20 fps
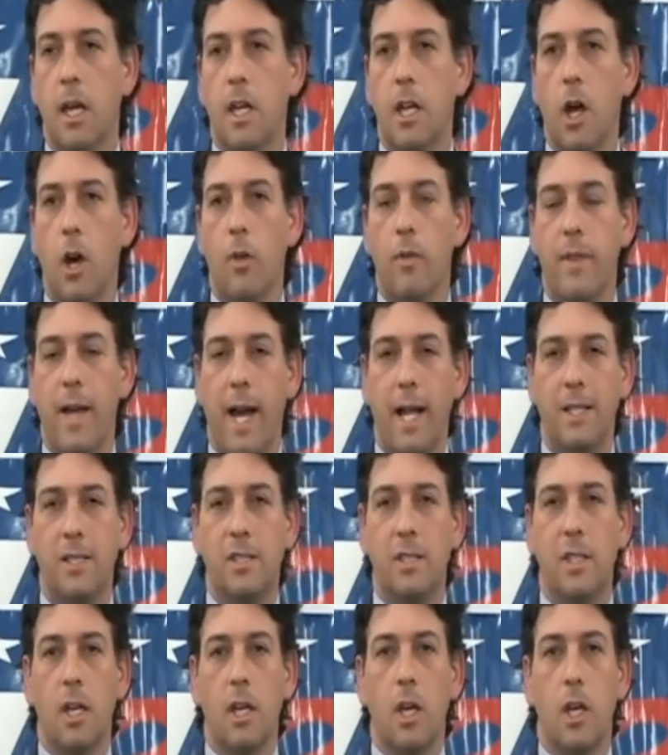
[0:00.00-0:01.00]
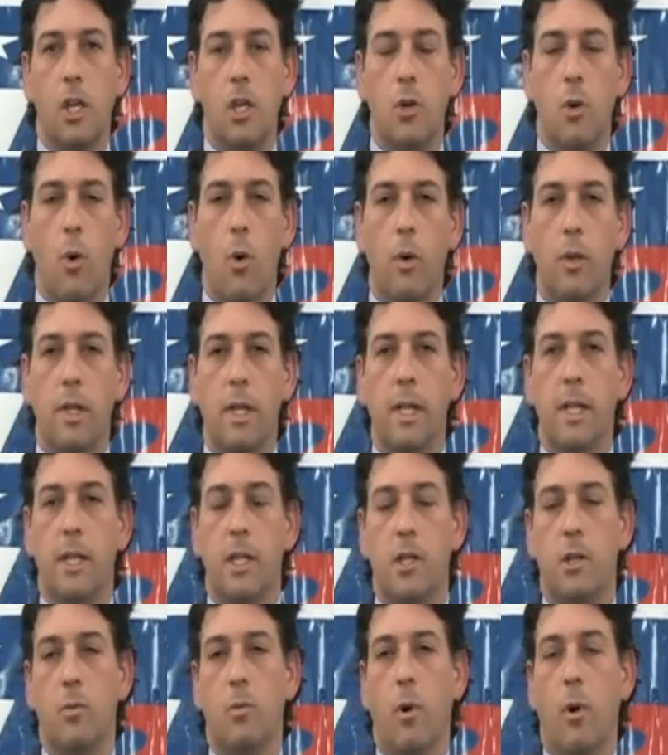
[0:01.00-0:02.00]
You know, that's, you only,
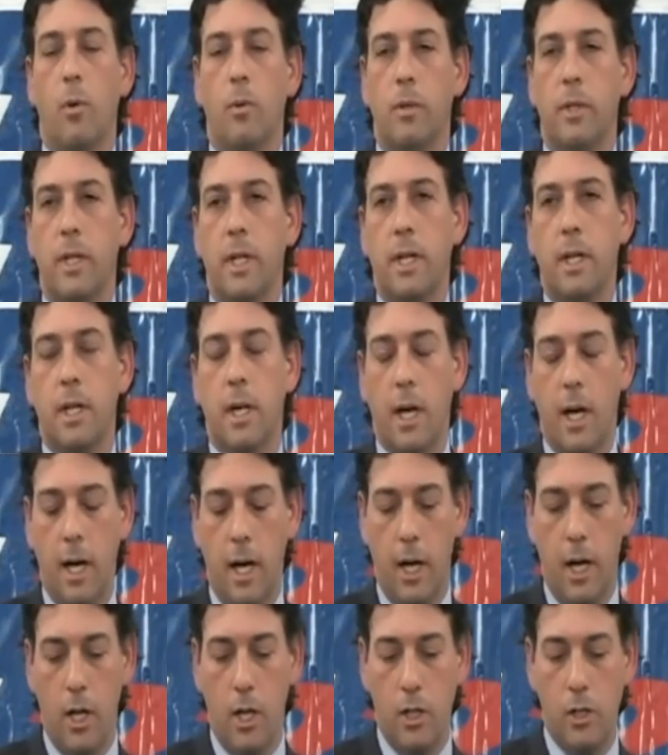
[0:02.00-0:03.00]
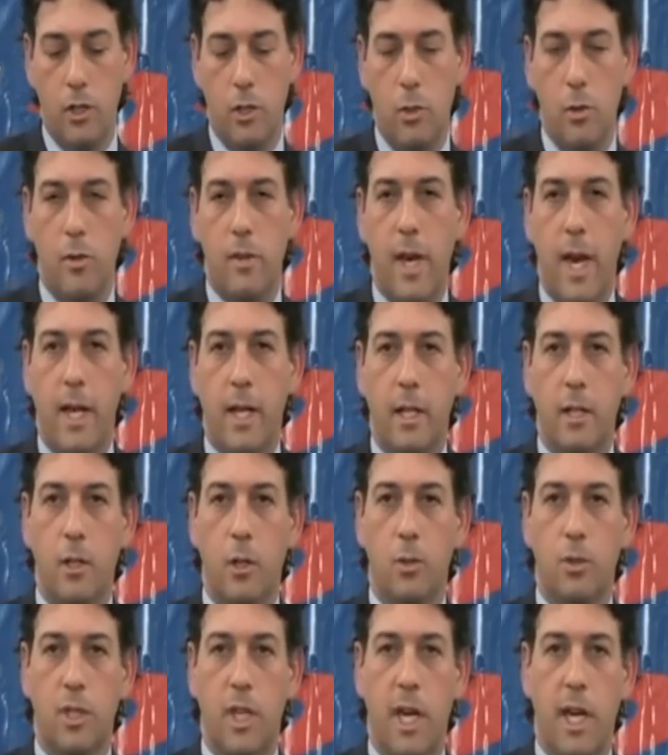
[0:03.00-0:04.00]
you only uh, do that in
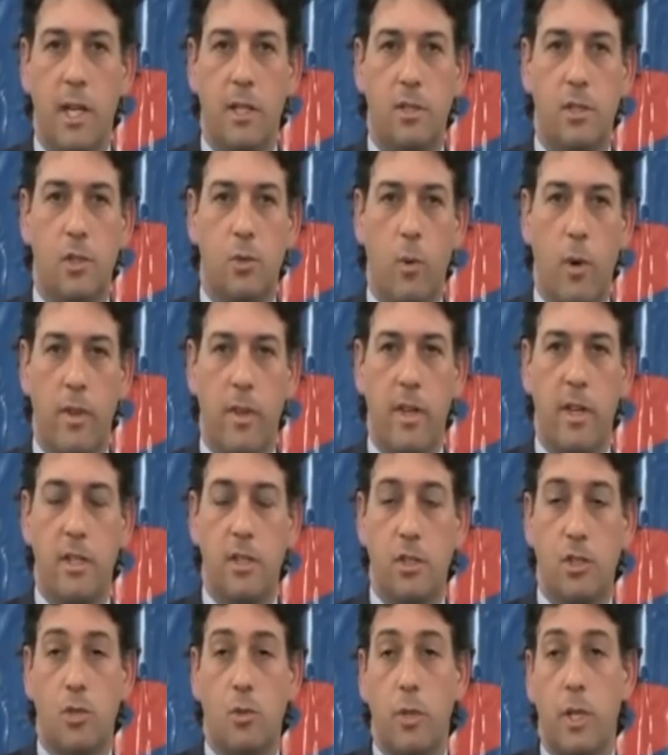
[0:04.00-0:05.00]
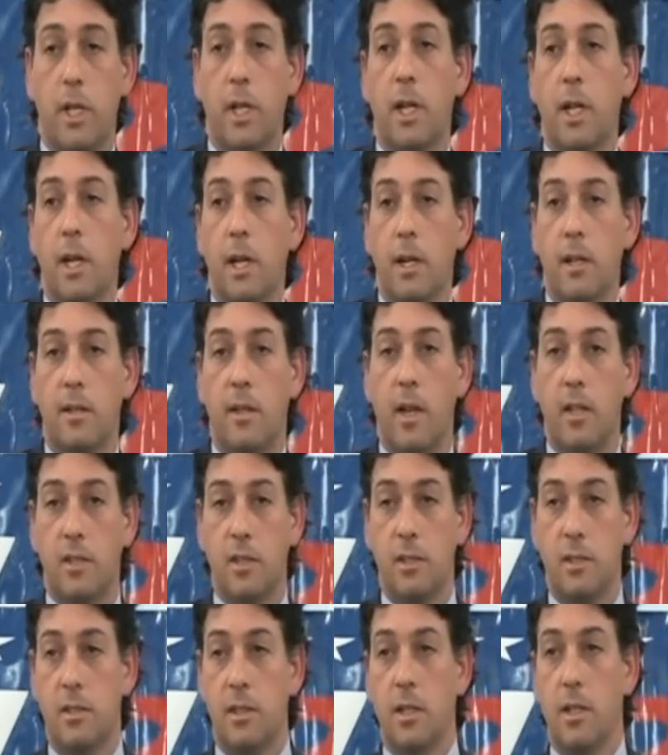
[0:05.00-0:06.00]
those cases where the history
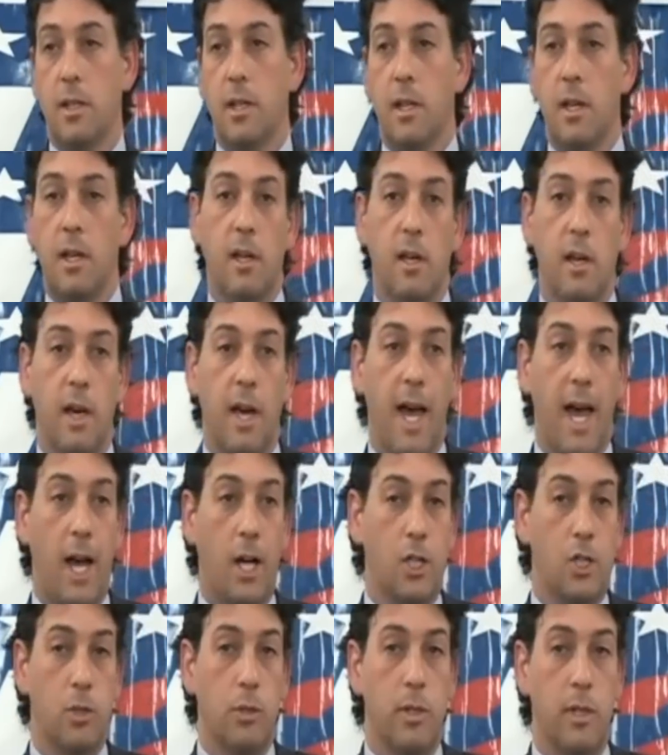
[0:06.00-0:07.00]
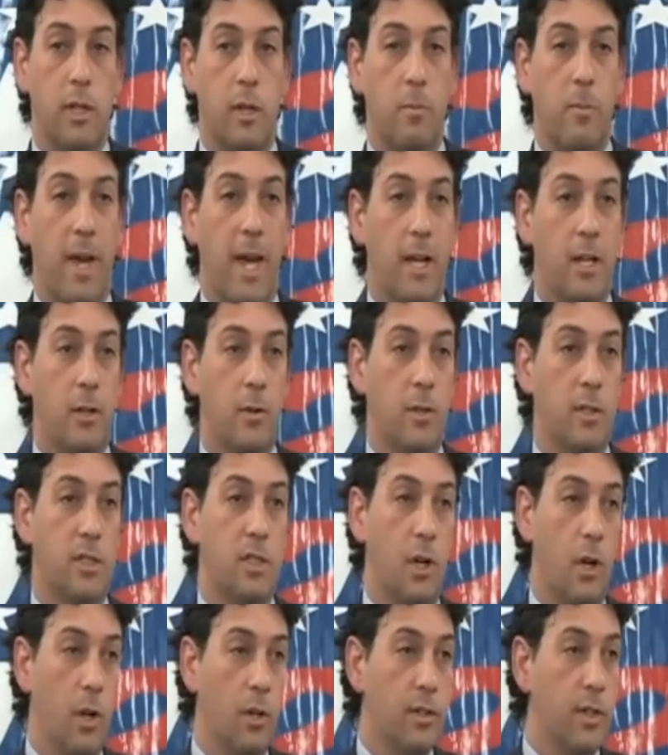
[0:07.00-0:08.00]
doesn't uh, actually command a
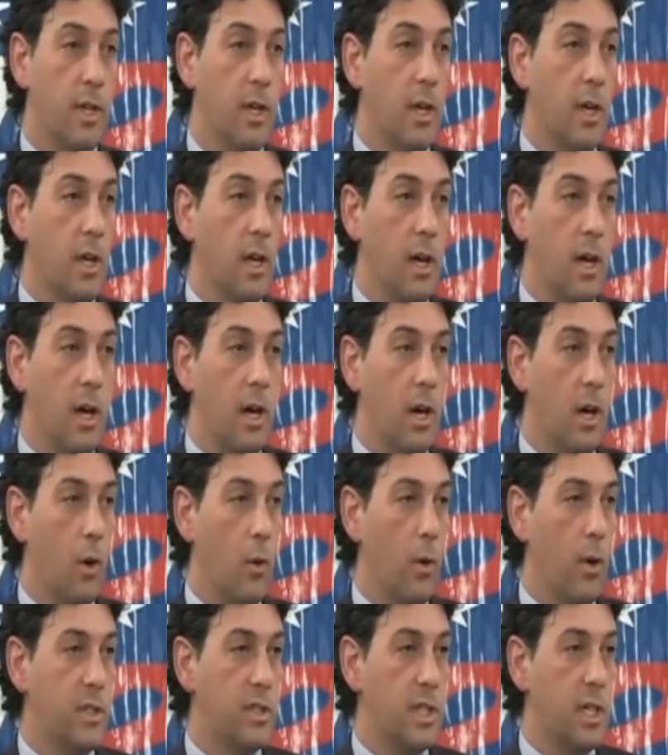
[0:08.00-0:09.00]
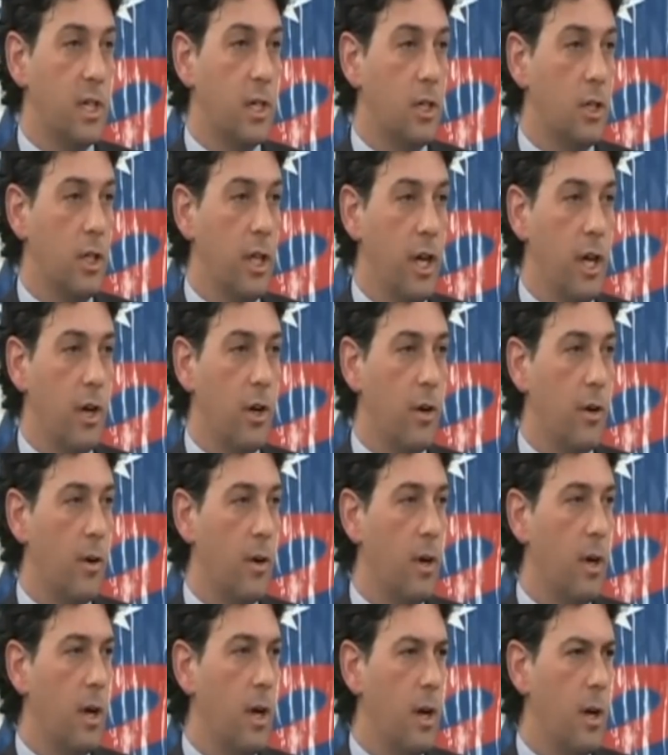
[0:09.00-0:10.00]
result uh, or it's unclear
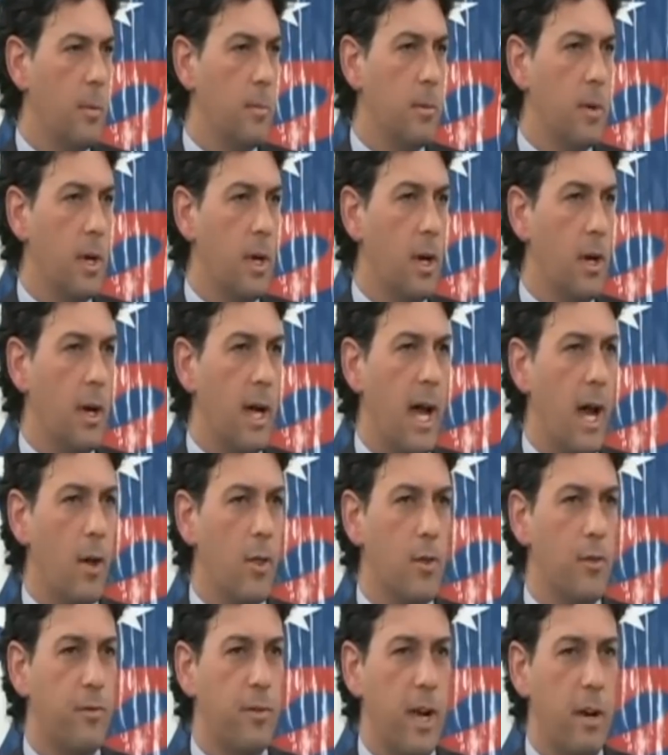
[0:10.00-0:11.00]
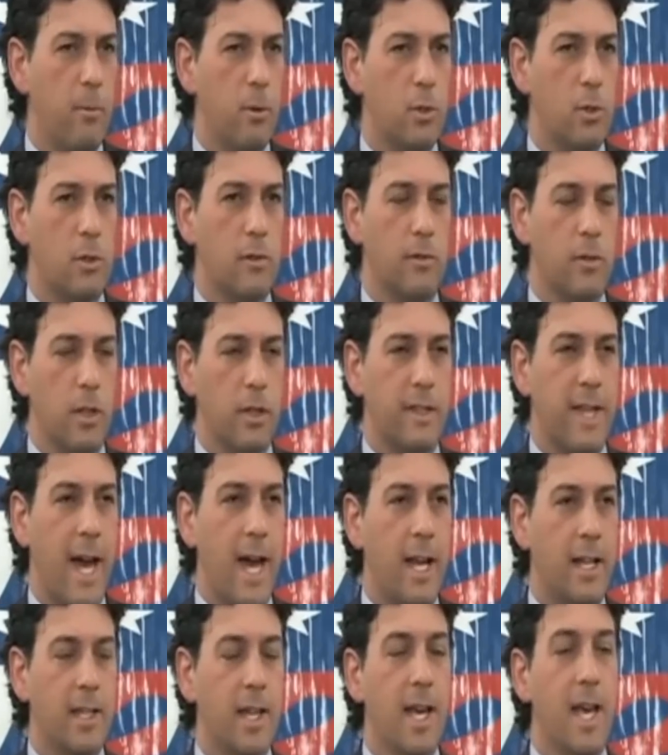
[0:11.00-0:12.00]
uh, uh, how the framers would have looked
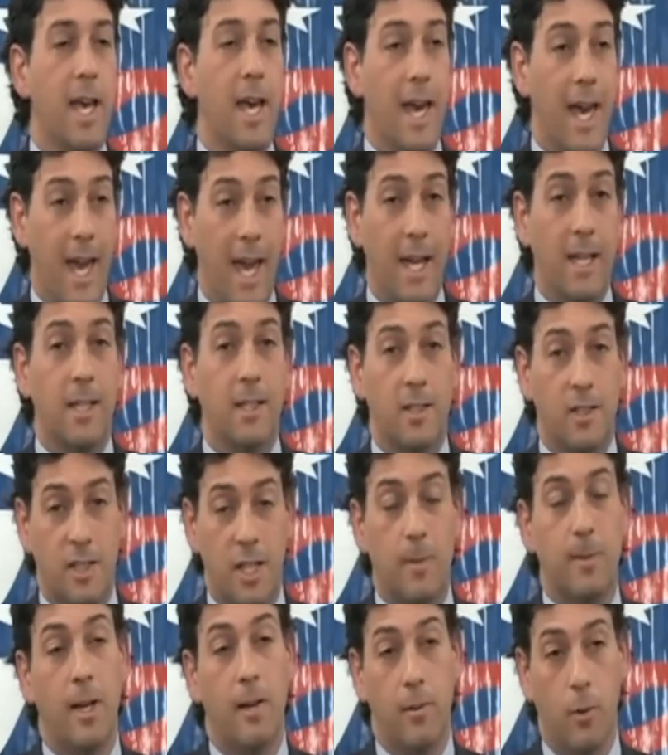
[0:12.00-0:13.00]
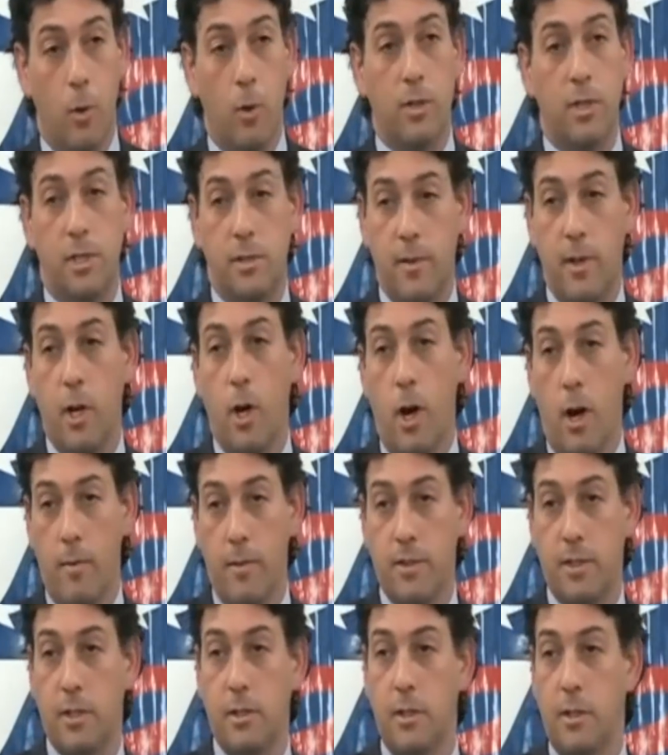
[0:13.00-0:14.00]
at it, and at the same time, of course, it's very
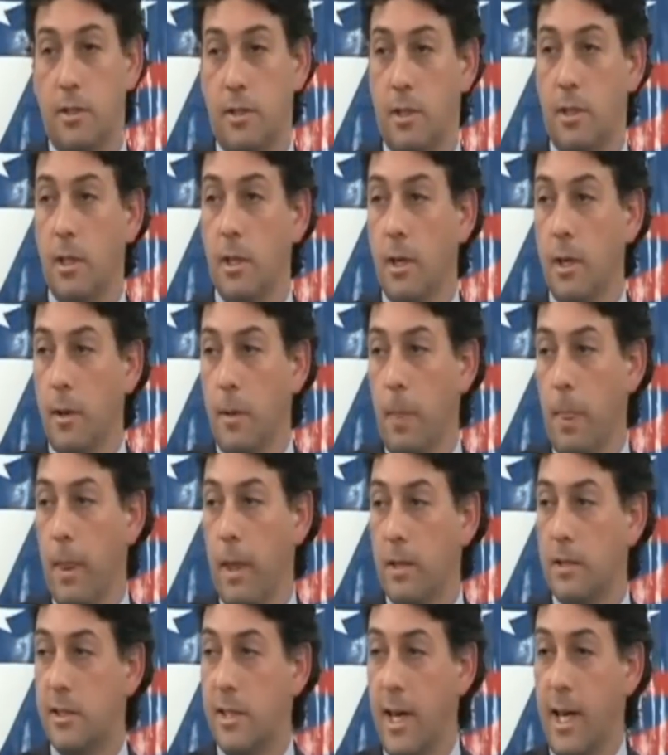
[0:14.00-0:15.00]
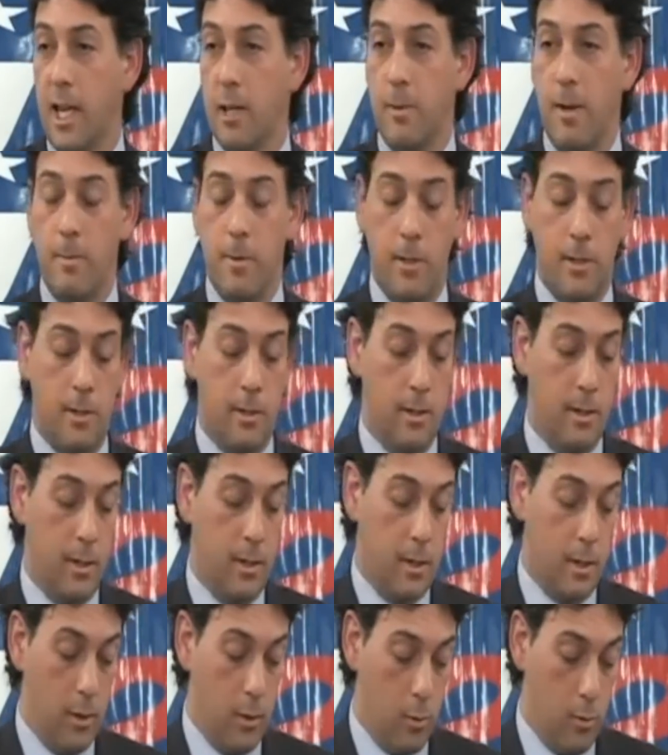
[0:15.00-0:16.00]
obvious that there's a, a Second Amendment
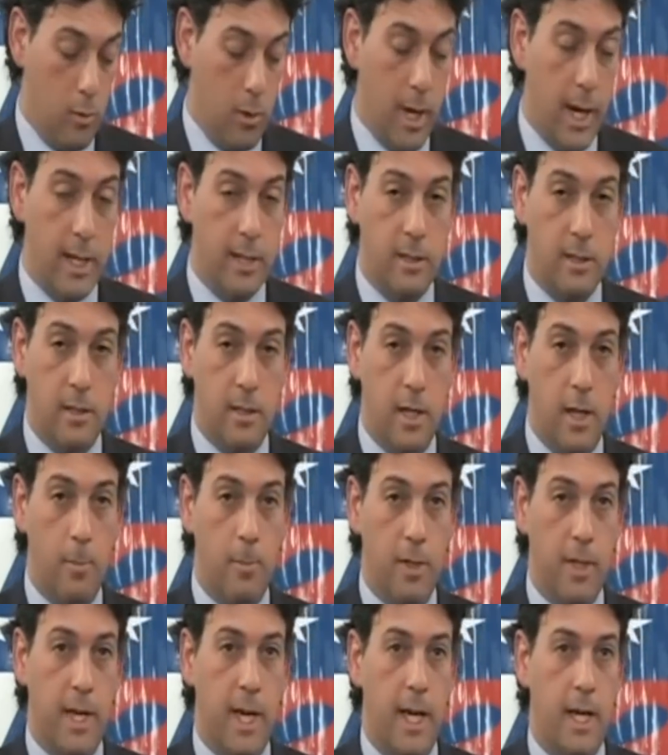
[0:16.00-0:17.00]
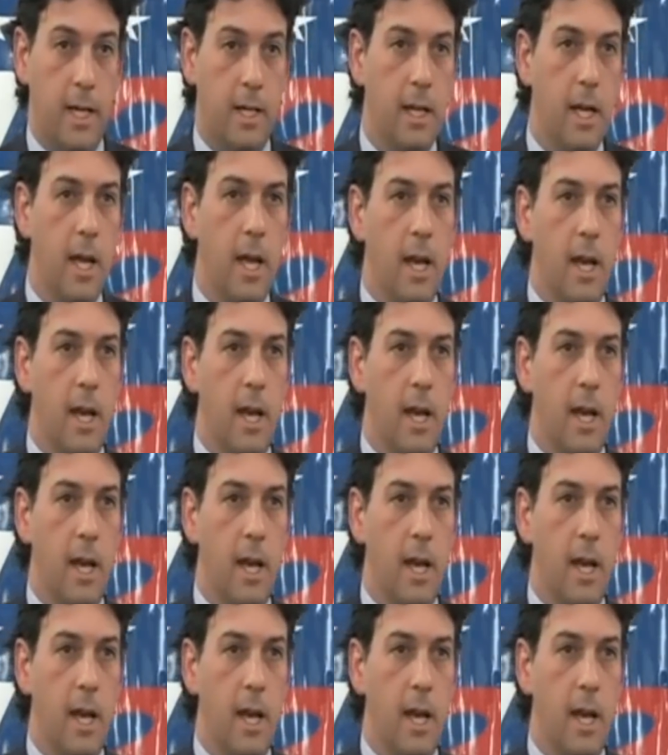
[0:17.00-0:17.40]
uh, right implicated.